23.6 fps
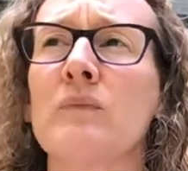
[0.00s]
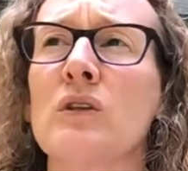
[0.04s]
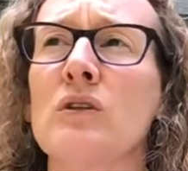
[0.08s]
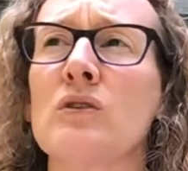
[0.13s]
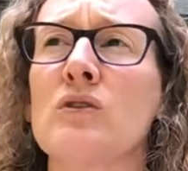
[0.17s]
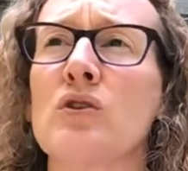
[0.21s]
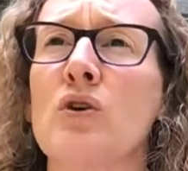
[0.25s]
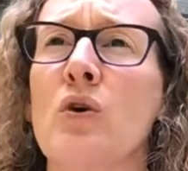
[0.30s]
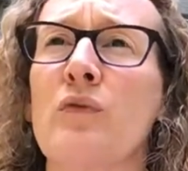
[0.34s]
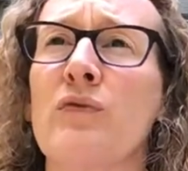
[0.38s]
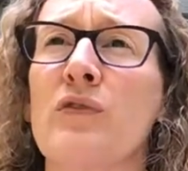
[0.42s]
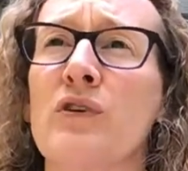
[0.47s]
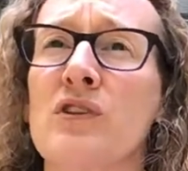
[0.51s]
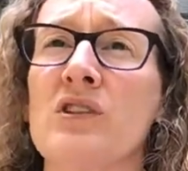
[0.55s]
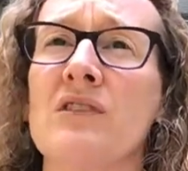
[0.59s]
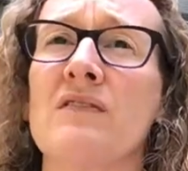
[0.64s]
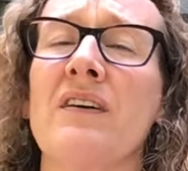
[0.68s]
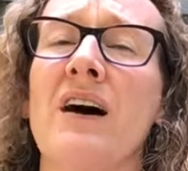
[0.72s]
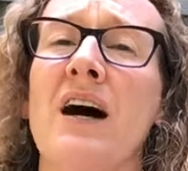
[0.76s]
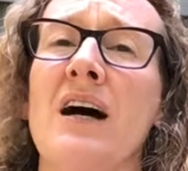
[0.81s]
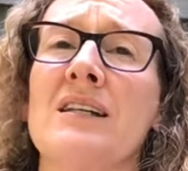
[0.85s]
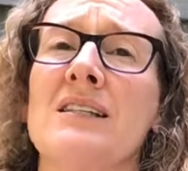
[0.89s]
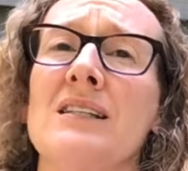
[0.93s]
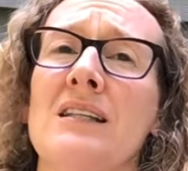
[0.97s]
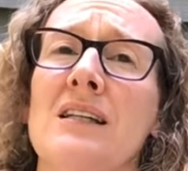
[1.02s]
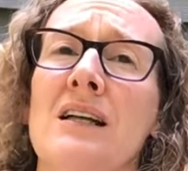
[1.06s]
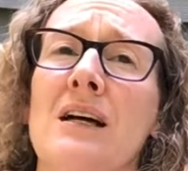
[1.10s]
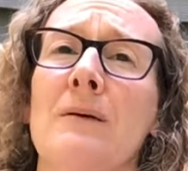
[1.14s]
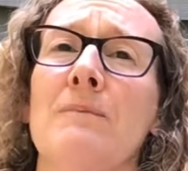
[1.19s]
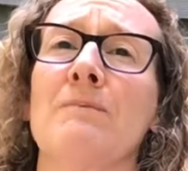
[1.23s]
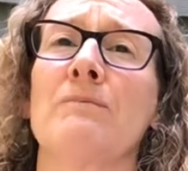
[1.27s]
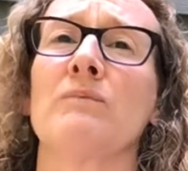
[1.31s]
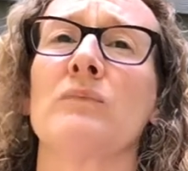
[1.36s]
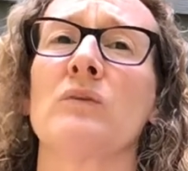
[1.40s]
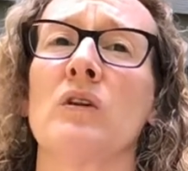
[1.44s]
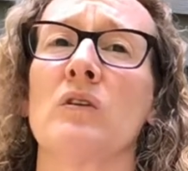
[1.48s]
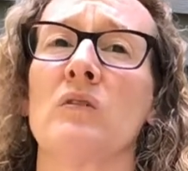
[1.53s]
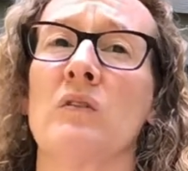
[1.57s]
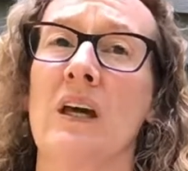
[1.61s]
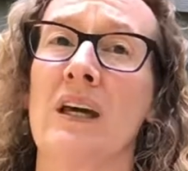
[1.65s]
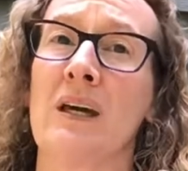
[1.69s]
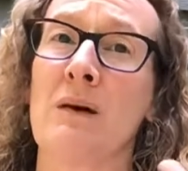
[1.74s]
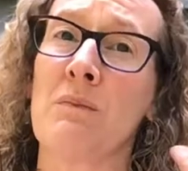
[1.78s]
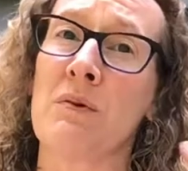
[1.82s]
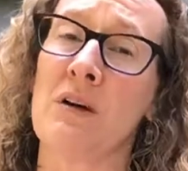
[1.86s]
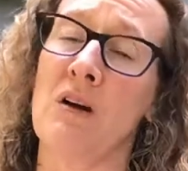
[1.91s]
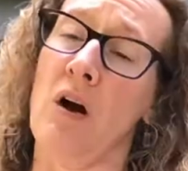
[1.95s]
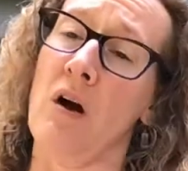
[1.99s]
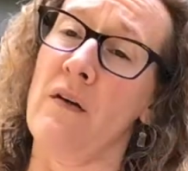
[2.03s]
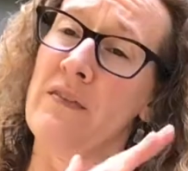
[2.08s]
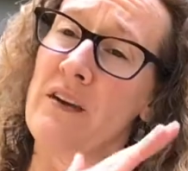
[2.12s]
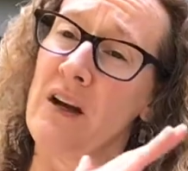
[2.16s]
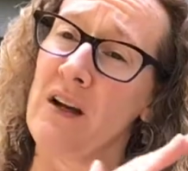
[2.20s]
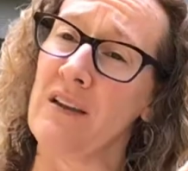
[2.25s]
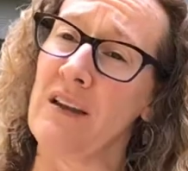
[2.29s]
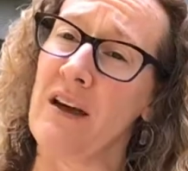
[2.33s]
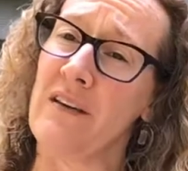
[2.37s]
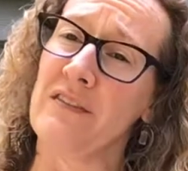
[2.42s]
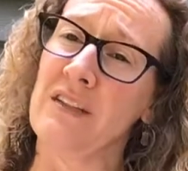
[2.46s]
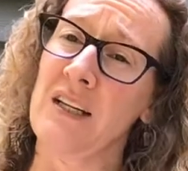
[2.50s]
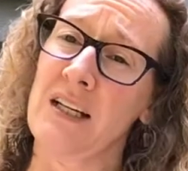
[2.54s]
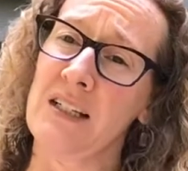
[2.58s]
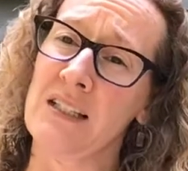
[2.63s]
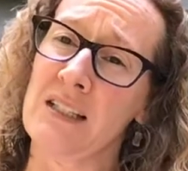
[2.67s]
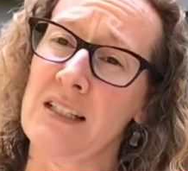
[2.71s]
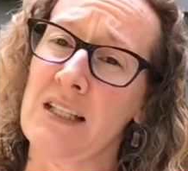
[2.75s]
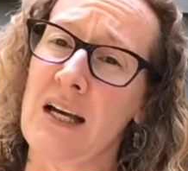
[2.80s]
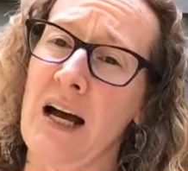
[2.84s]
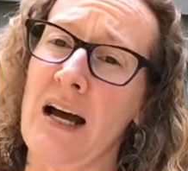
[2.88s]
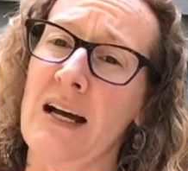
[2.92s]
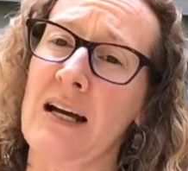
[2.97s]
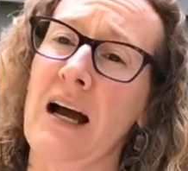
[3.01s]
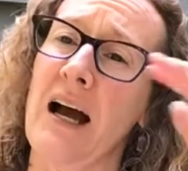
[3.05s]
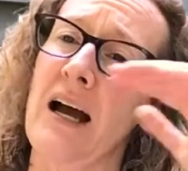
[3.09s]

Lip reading: So for Savasana, they can be on their left-hand side.